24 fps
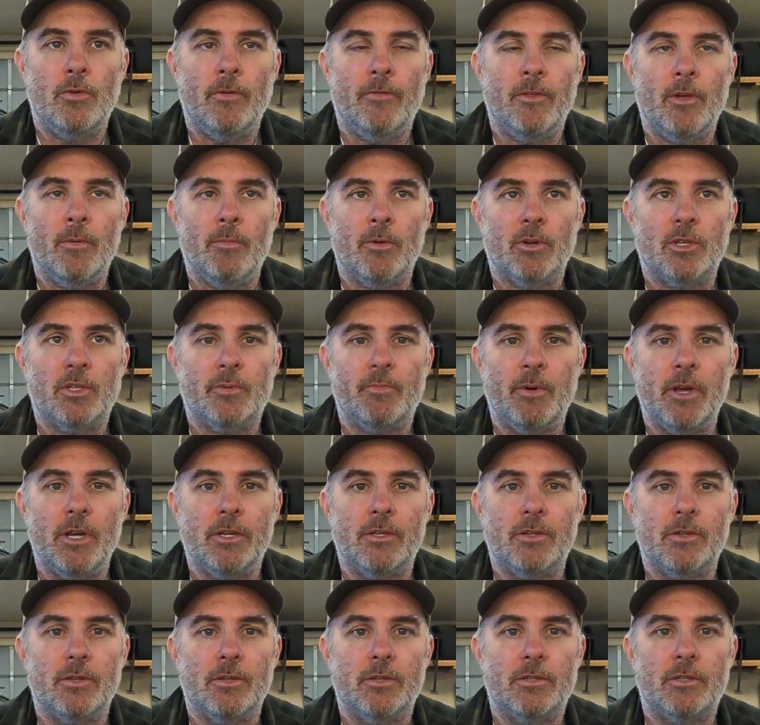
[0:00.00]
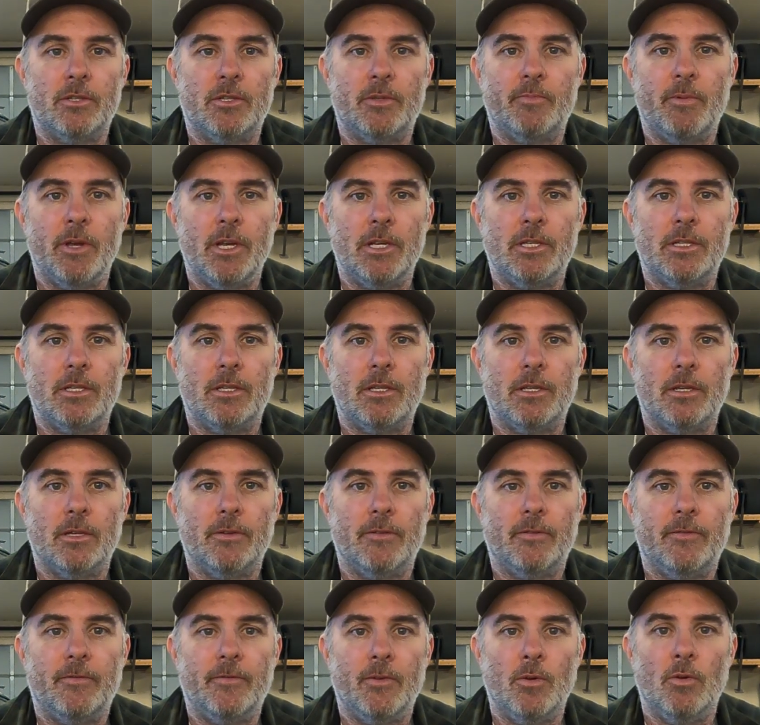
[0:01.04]
of them are spacers to space the
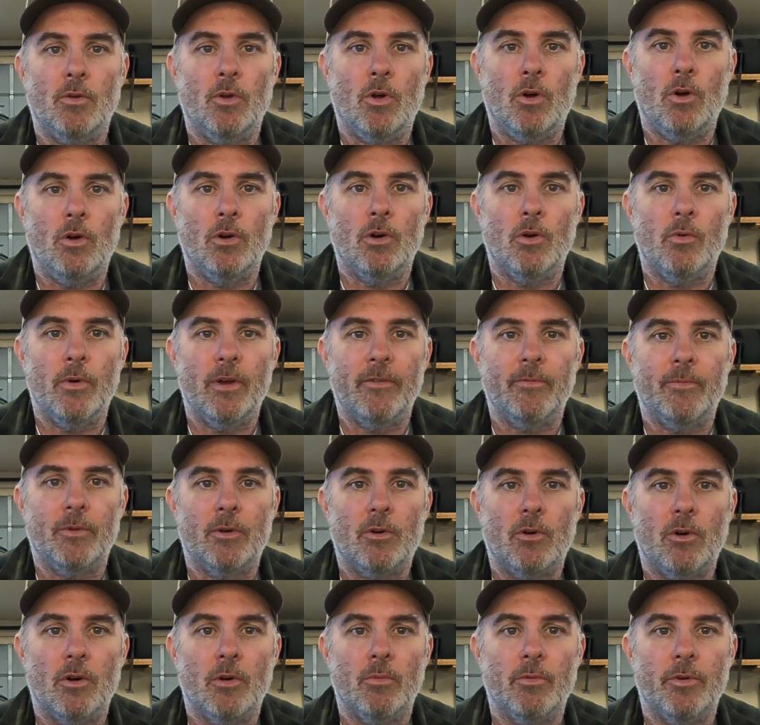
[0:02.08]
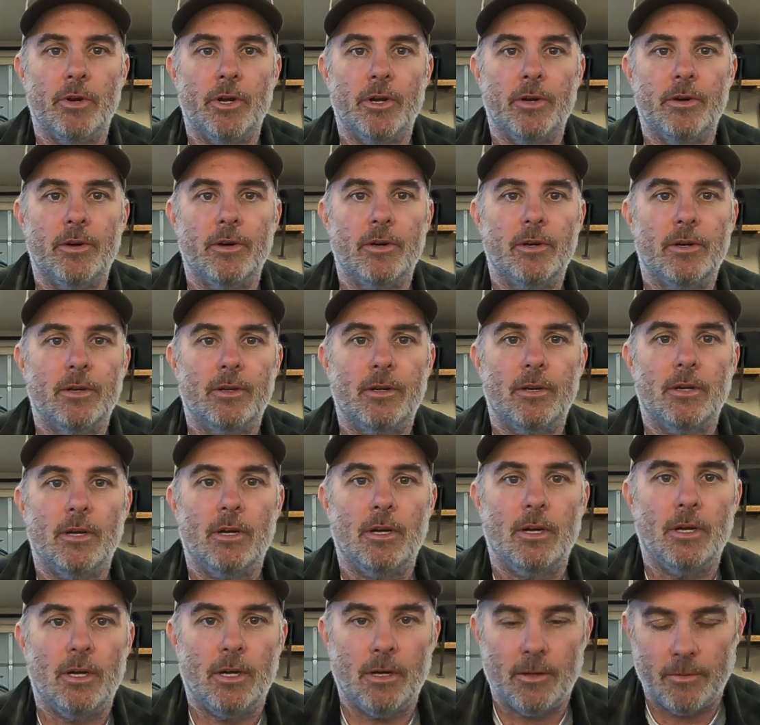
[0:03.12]
fuel log away from the carburetor.
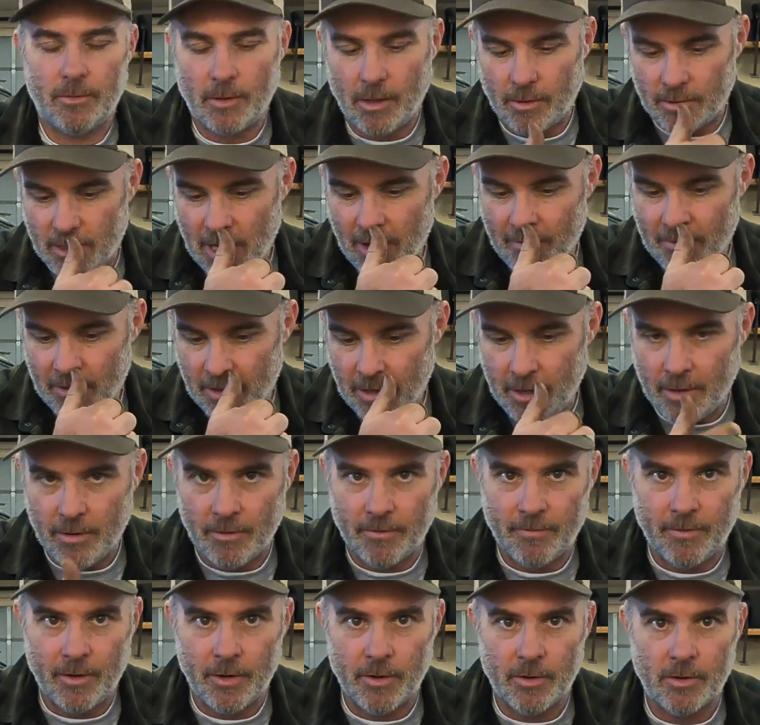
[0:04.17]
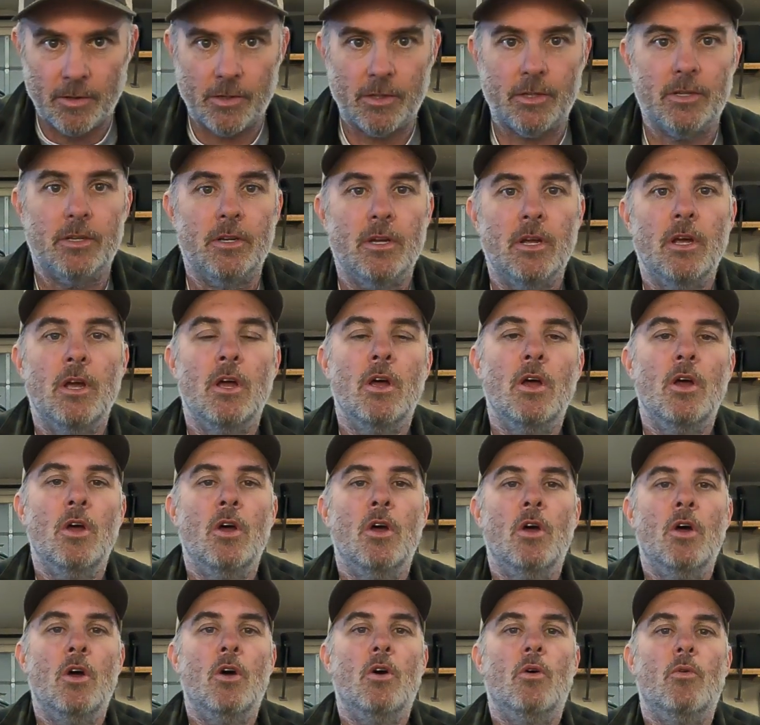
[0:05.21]
I was having interference
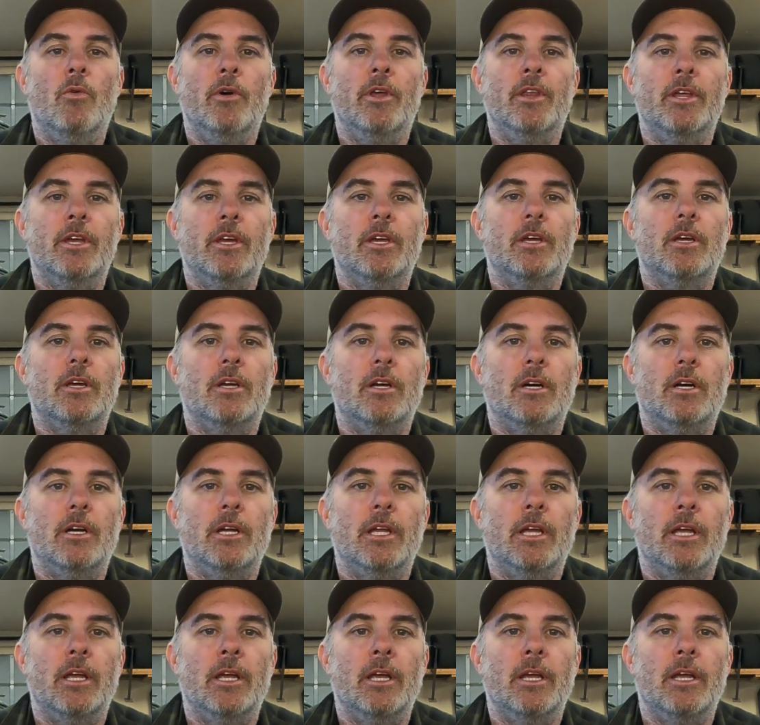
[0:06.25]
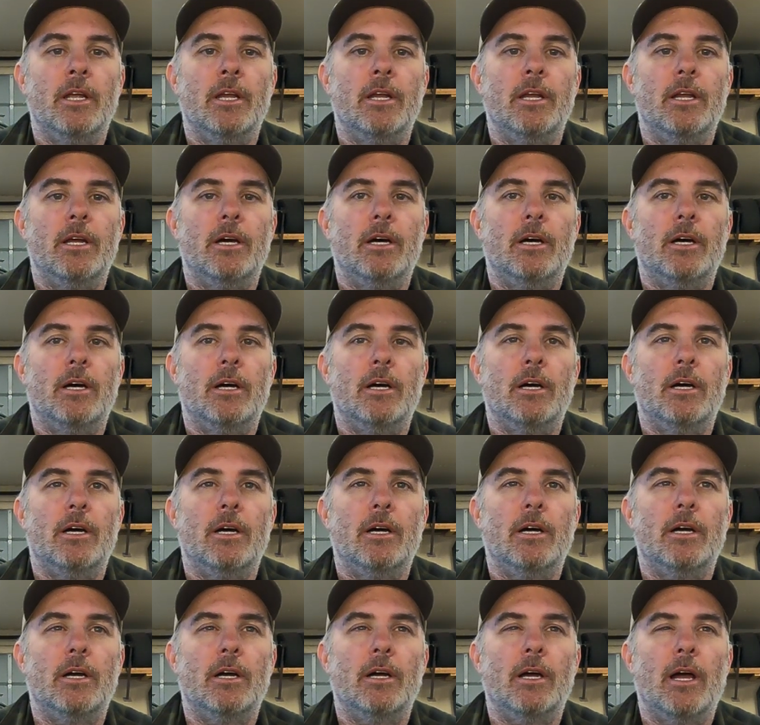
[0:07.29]
with it, and
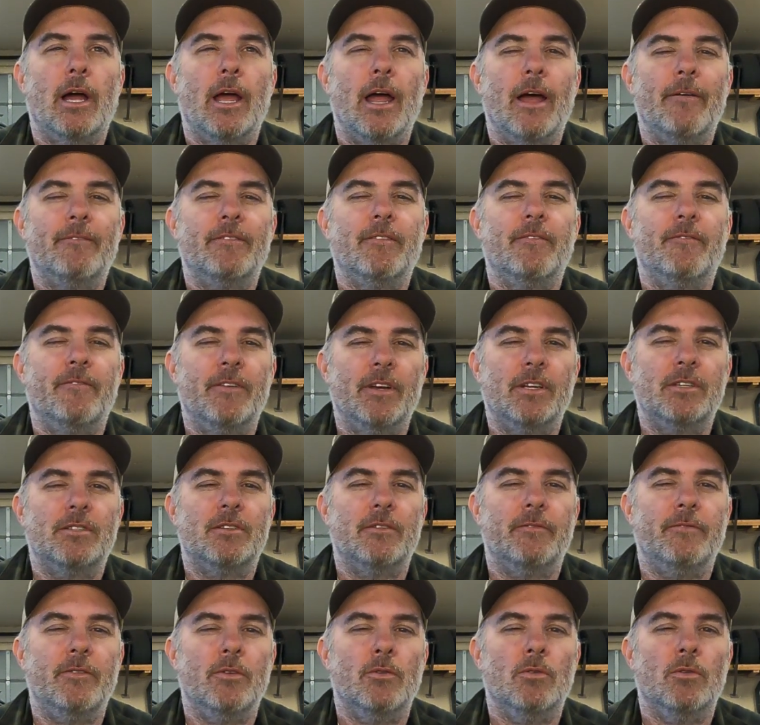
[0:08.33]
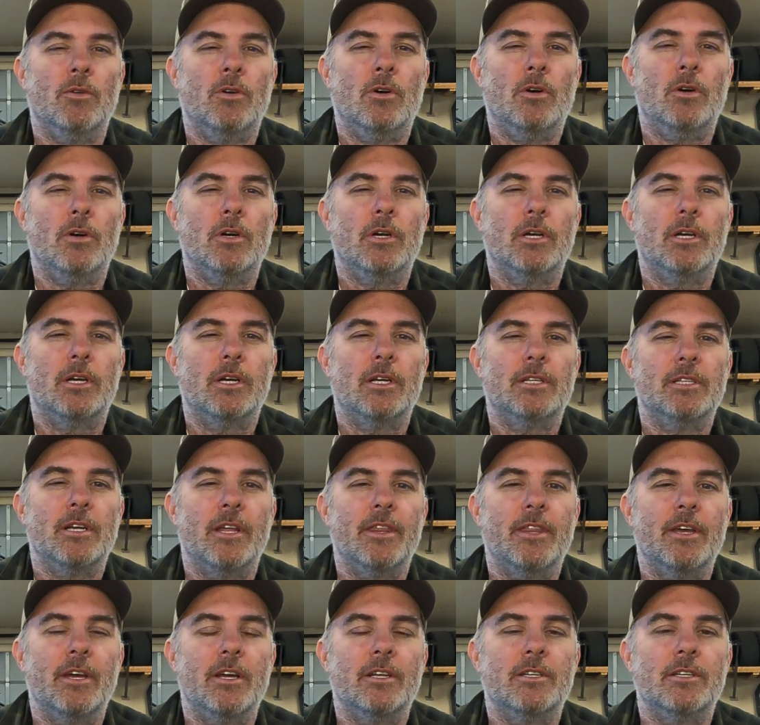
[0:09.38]
I have to fix the fuel log because I
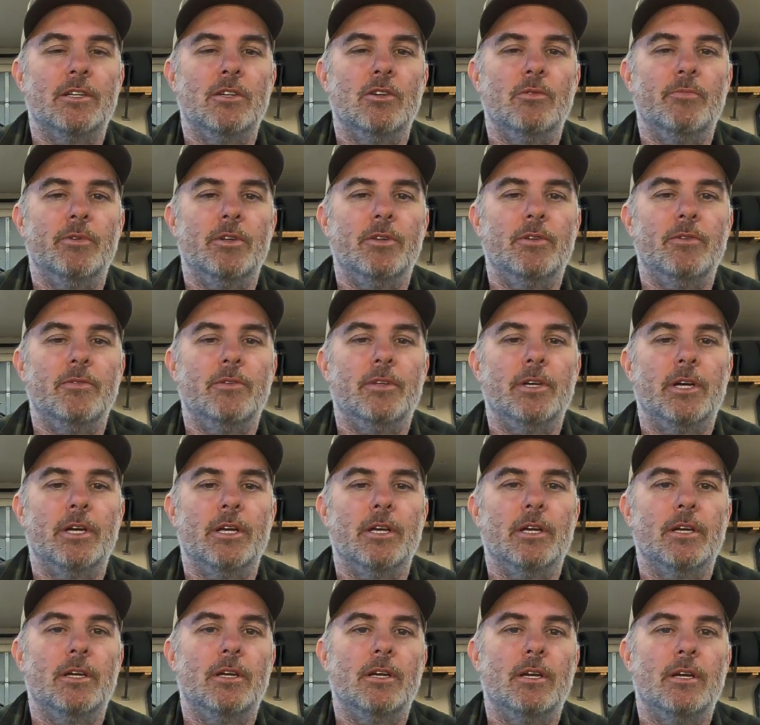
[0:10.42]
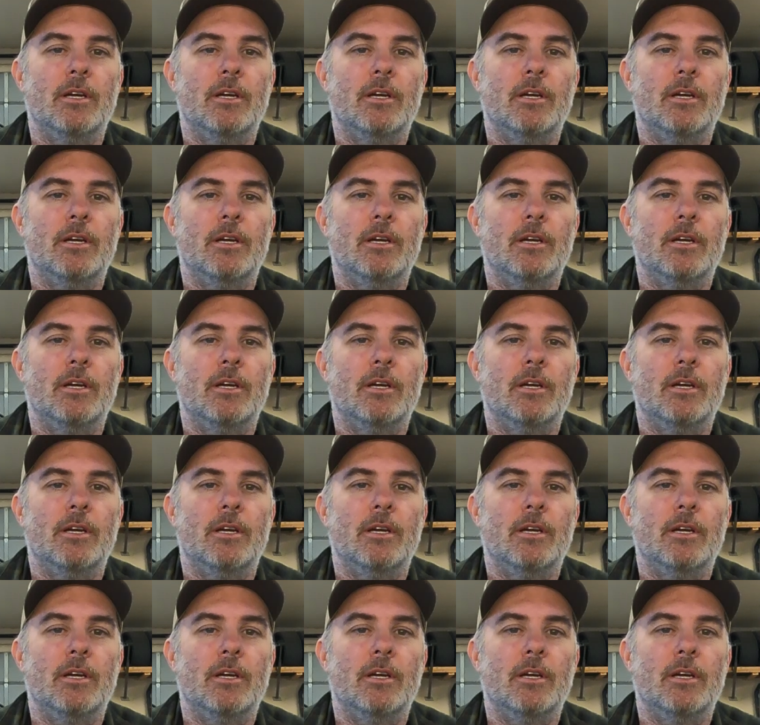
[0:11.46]
think it's a little bit too tight.